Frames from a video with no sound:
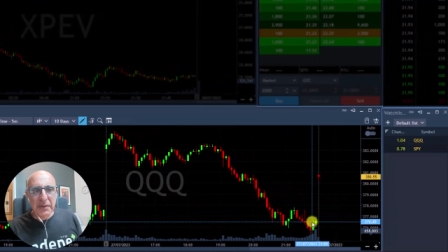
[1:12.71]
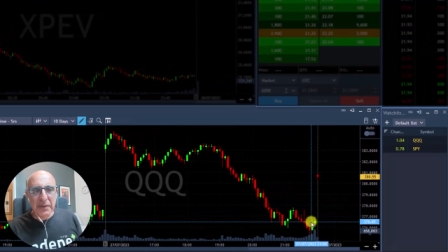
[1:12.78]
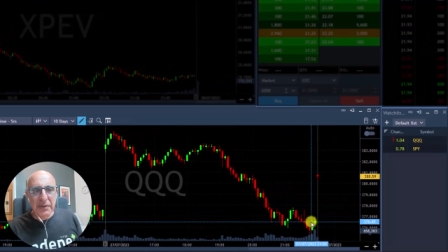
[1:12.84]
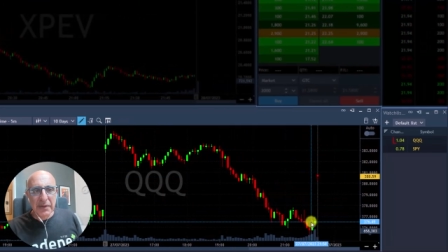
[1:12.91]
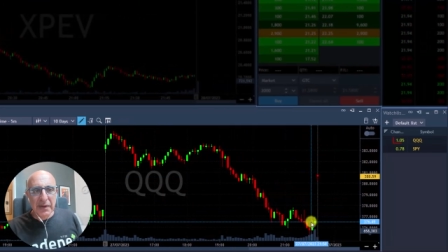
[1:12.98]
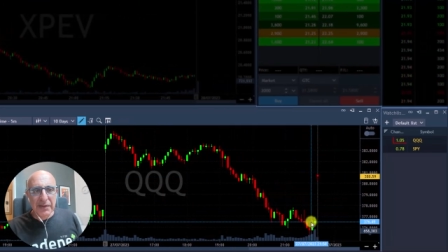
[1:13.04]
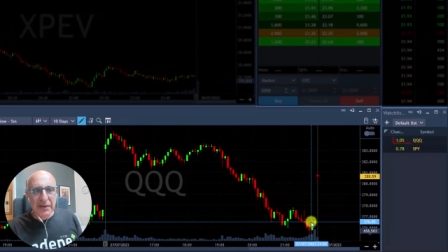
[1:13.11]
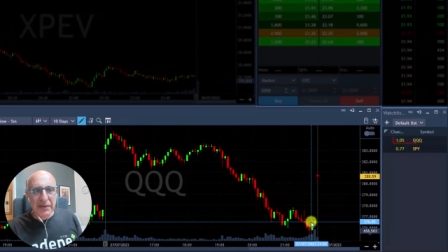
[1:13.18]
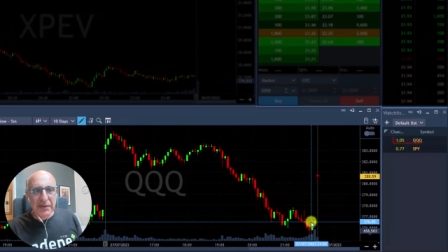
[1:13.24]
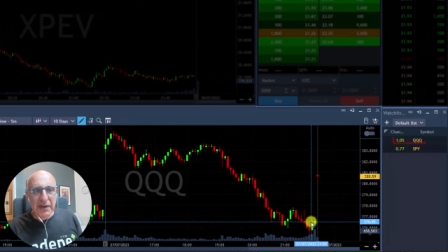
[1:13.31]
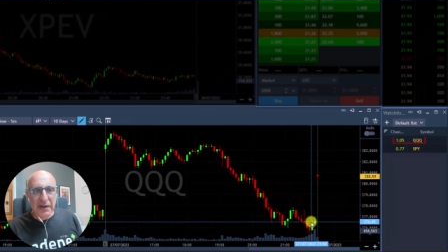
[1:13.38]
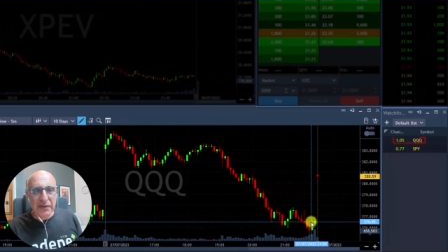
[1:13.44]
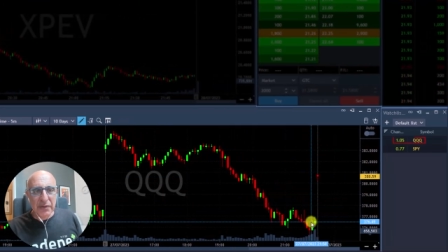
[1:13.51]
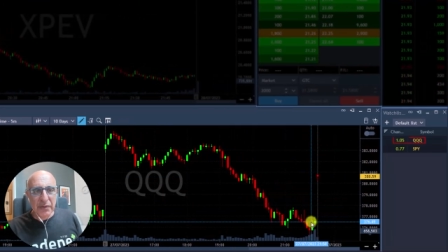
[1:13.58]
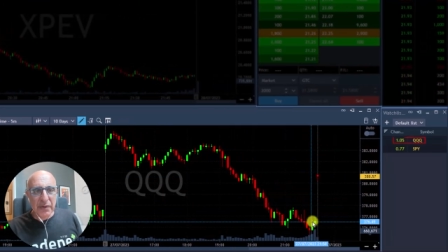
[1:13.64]
Nasdaq
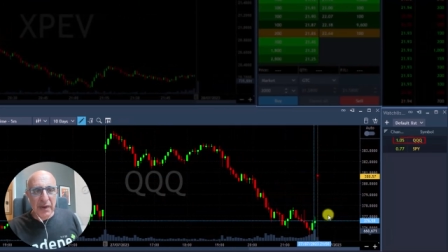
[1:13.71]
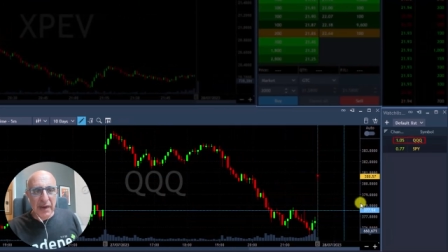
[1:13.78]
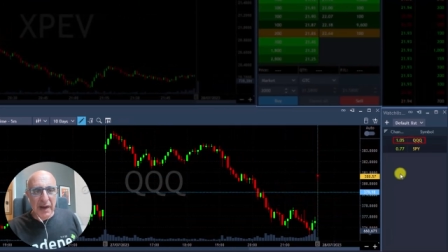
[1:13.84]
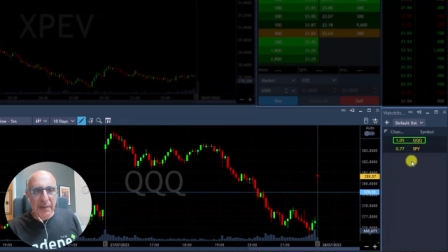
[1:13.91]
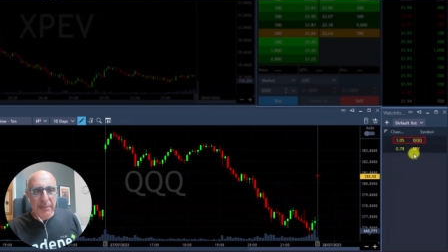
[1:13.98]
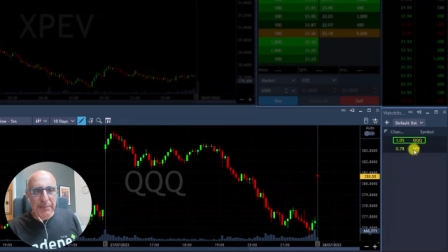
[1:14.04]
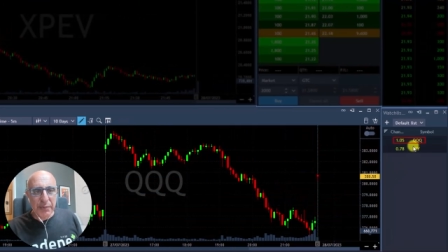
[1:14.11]
starts today up